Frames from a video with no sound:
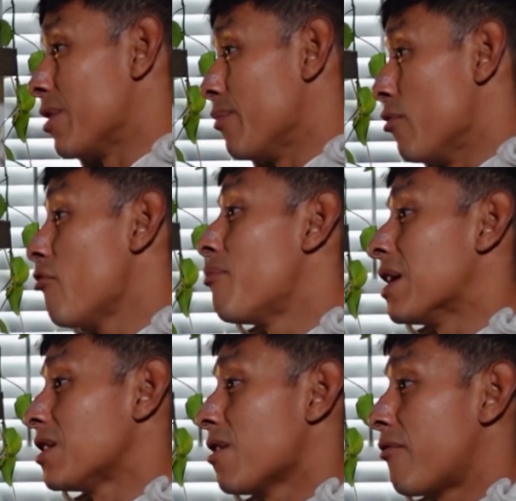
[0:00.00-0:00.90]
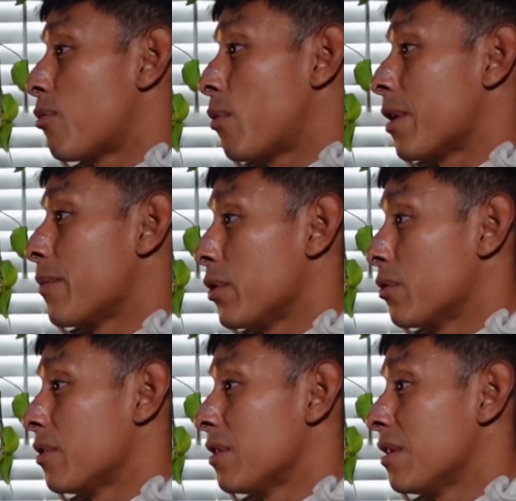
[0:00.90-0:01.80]
remove myself from what I'm
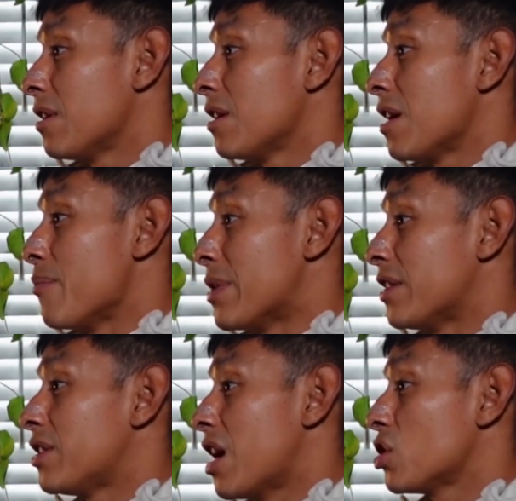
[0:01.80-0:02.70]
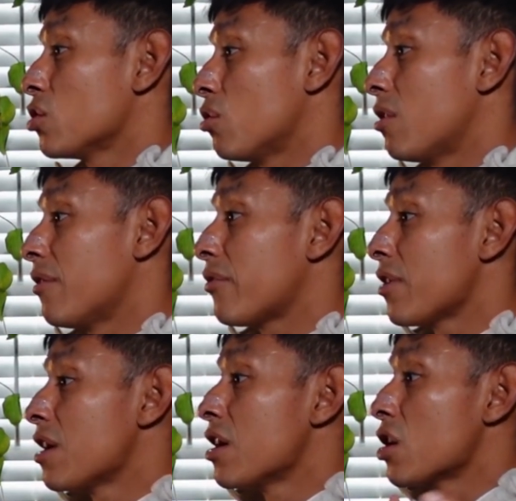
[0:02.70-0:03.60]
doing and be intentional of
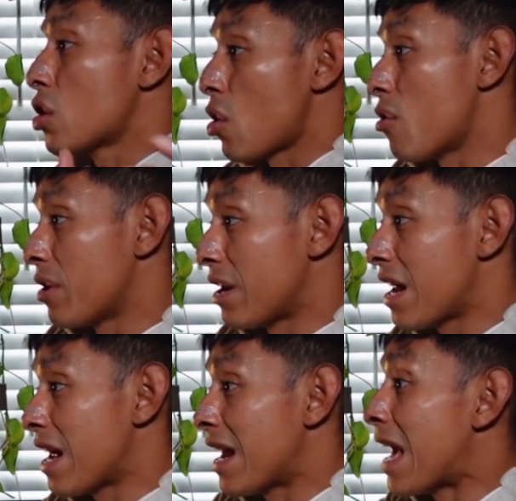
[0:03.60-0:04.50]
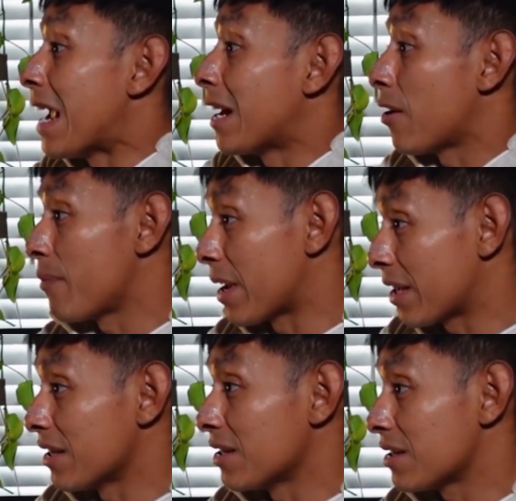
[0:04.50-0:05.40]
going and hanging out with my
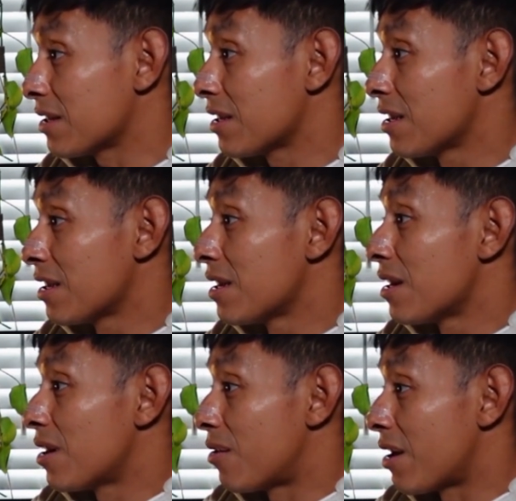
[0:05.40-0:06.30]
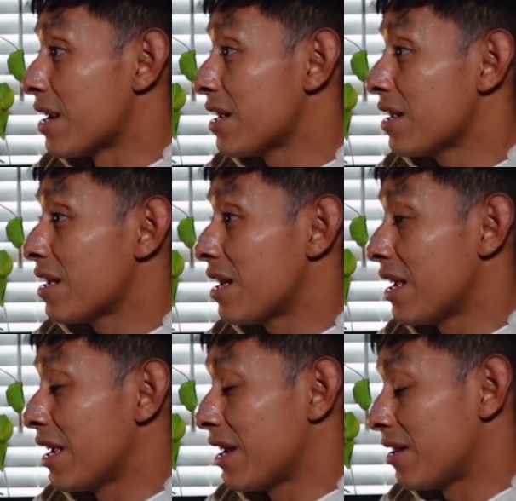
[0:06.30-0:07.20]
kids, mm -hmm. right? Yeah.
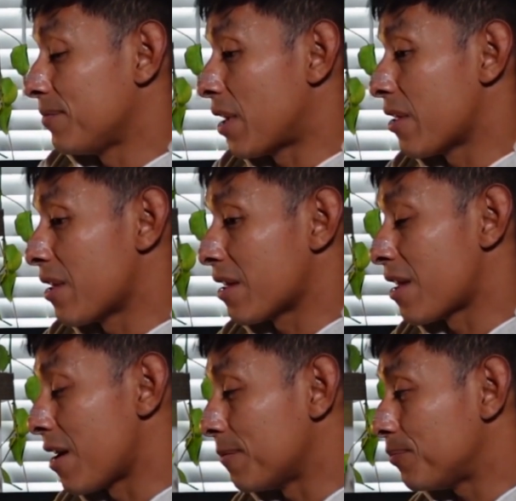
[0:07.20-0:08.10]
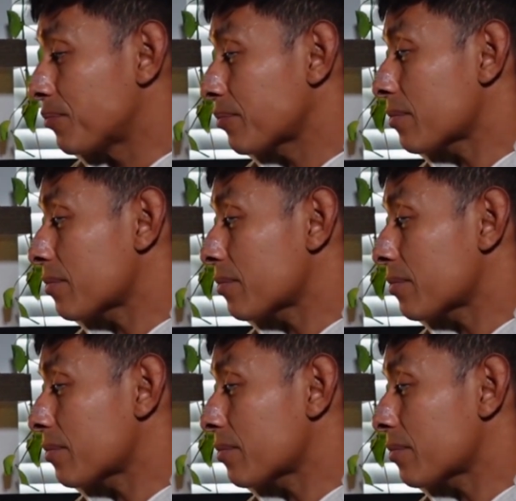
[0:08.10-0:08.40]
And I think that